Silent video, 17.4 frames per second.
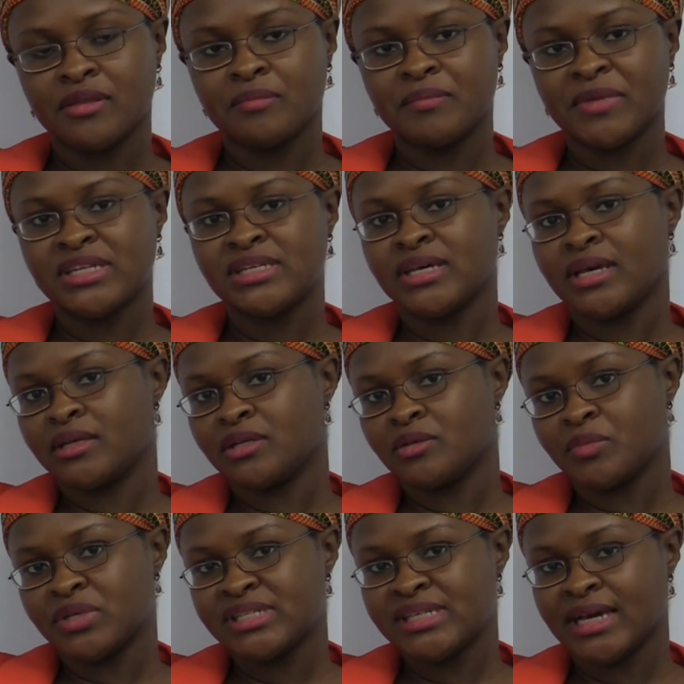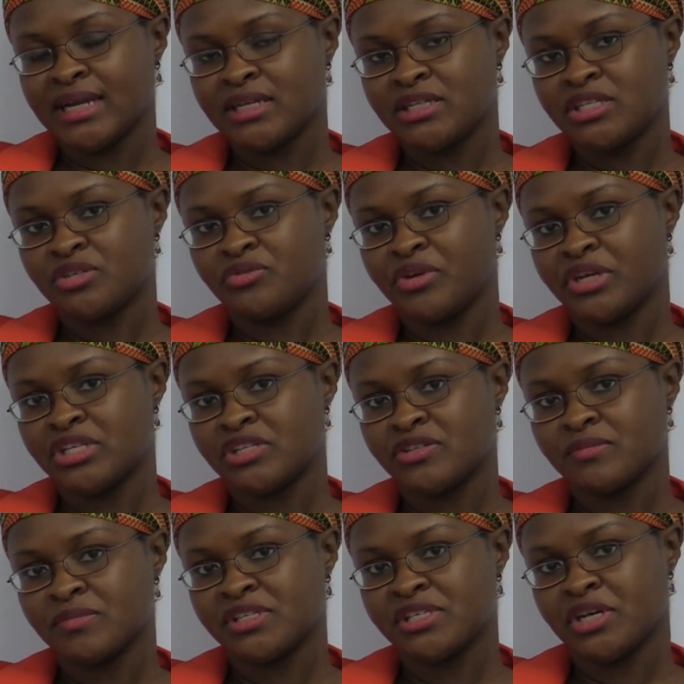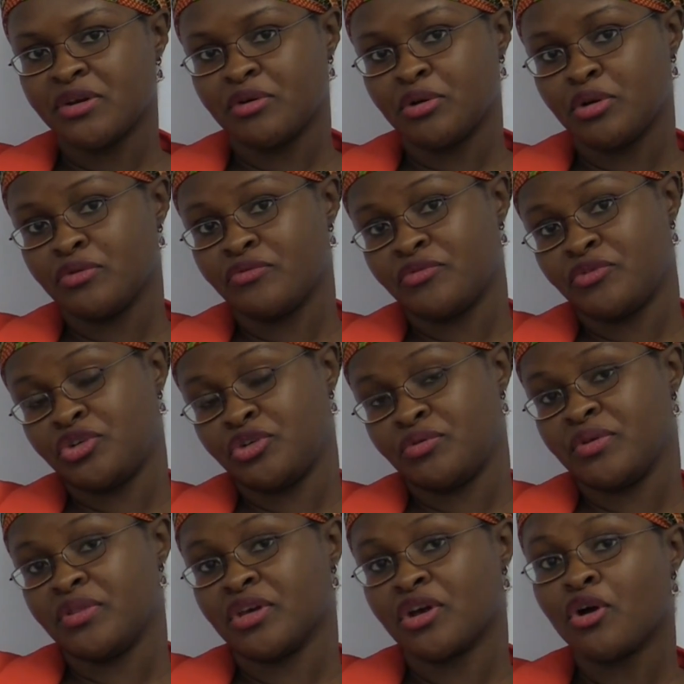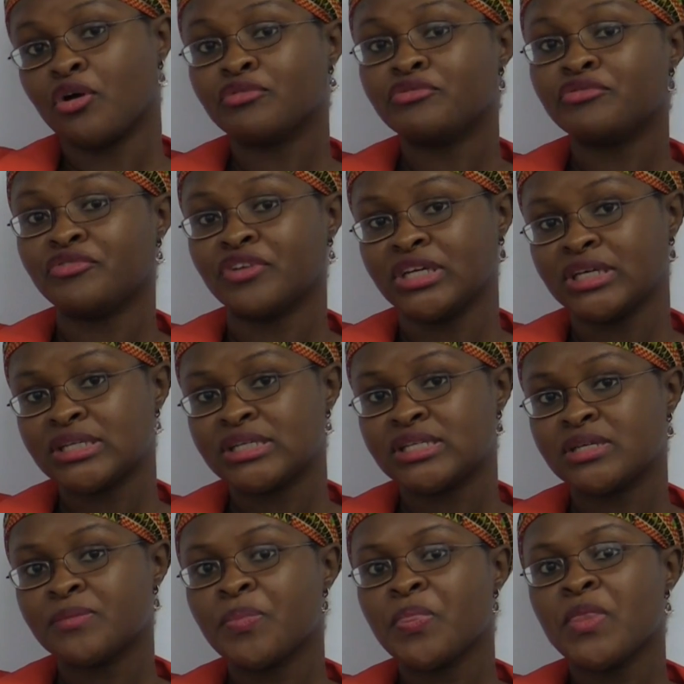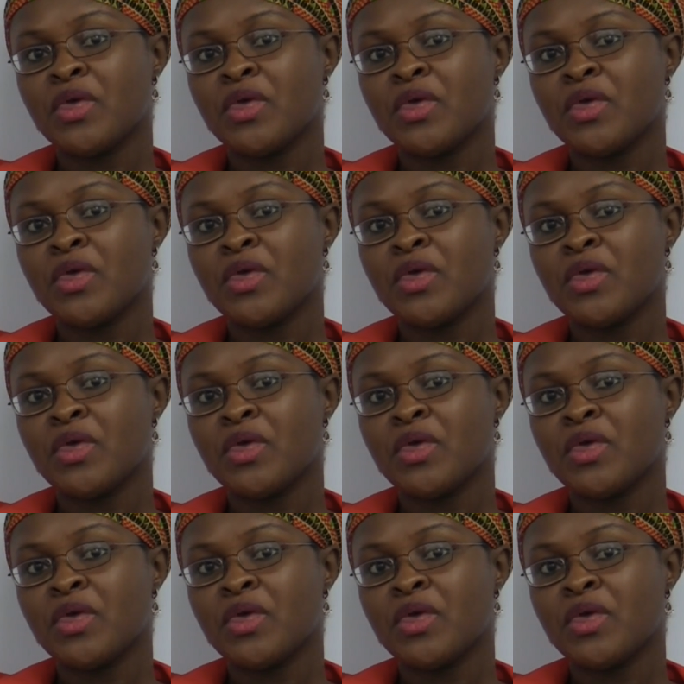the maternal mortality rates from Sierra Leone during the conflict,